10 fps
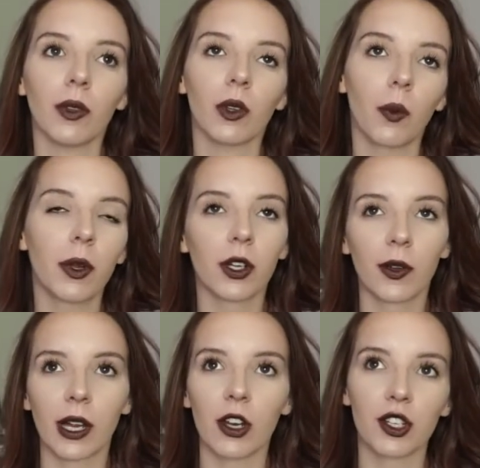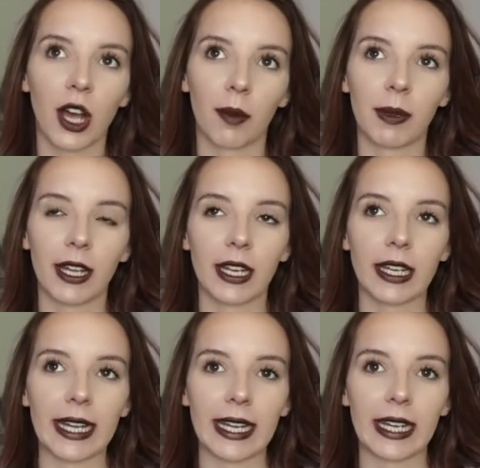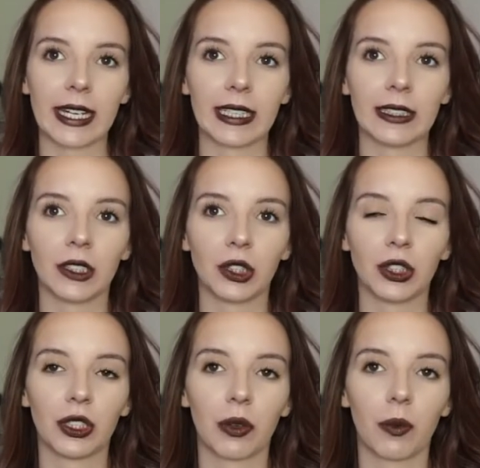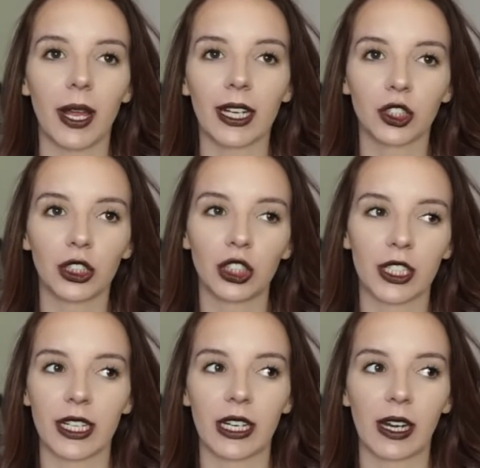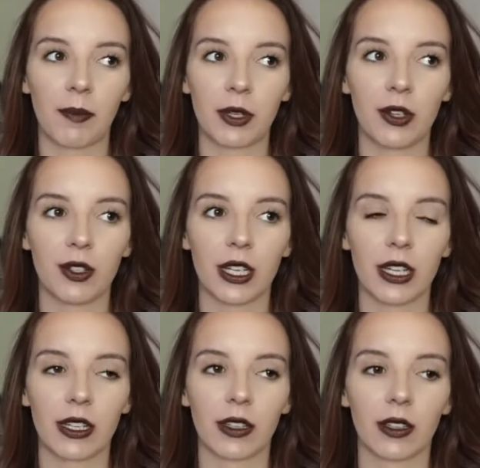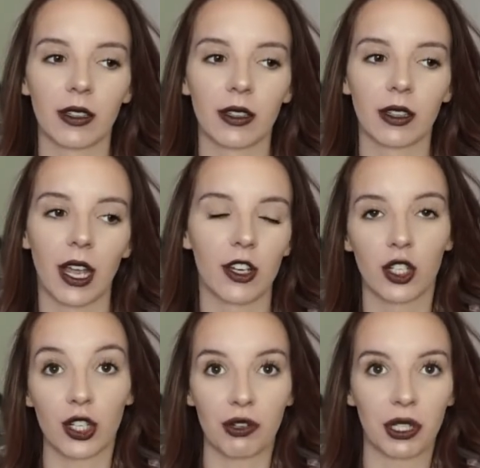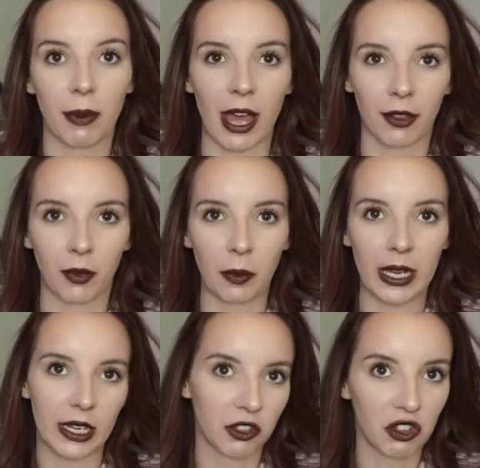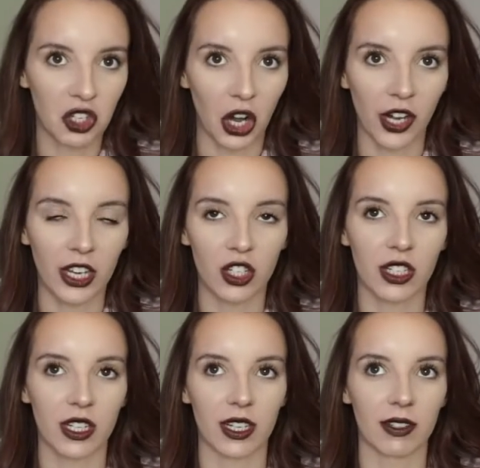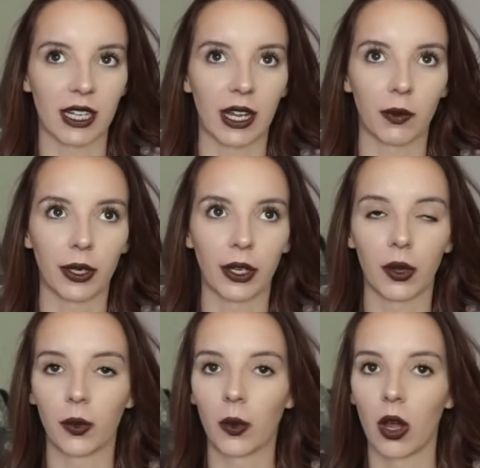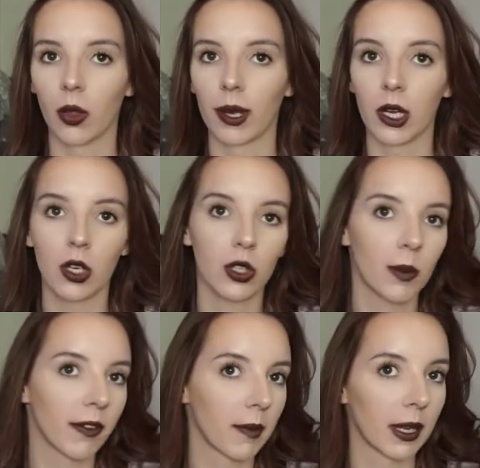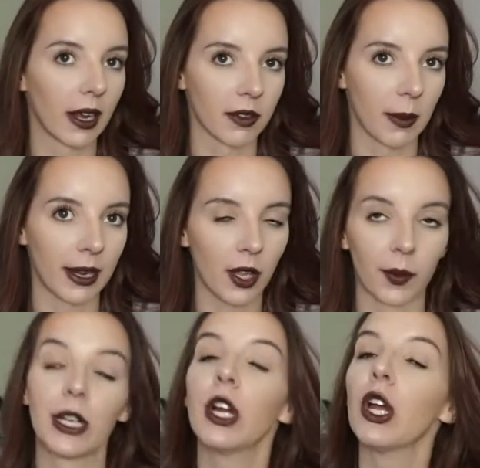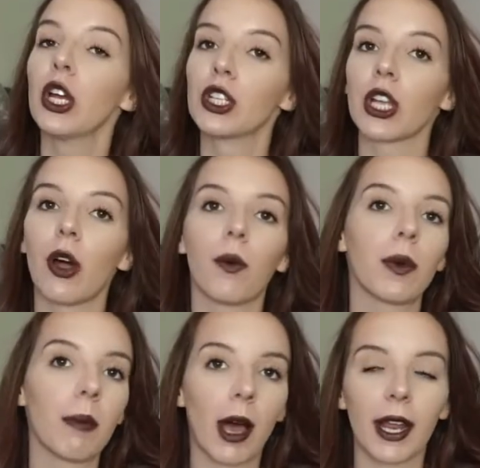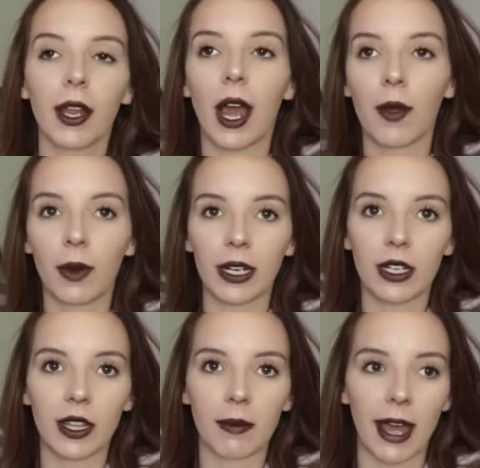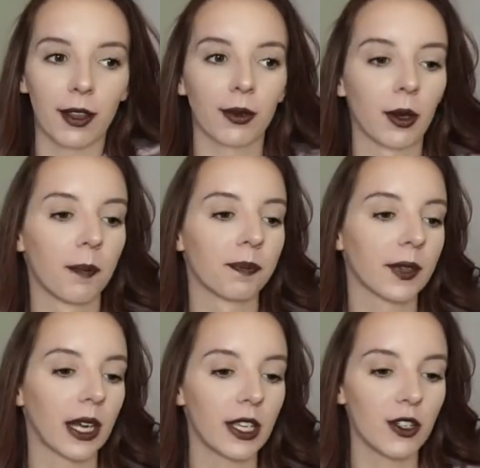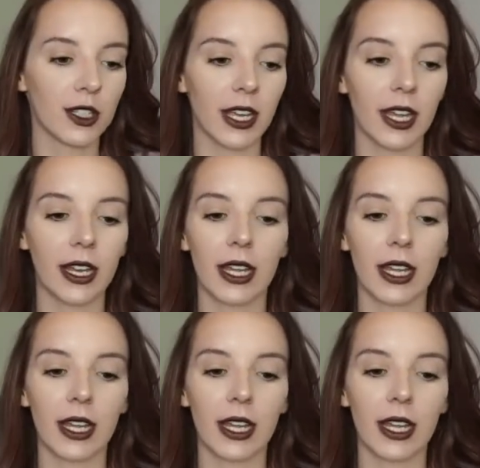we were doing our shopping, and we actually just ended up I just used the bathroom in Target just because I was like, I don't want to go all the way home if I'm going to have to buy another one. So we bought it. I went into the bathroom. I used it.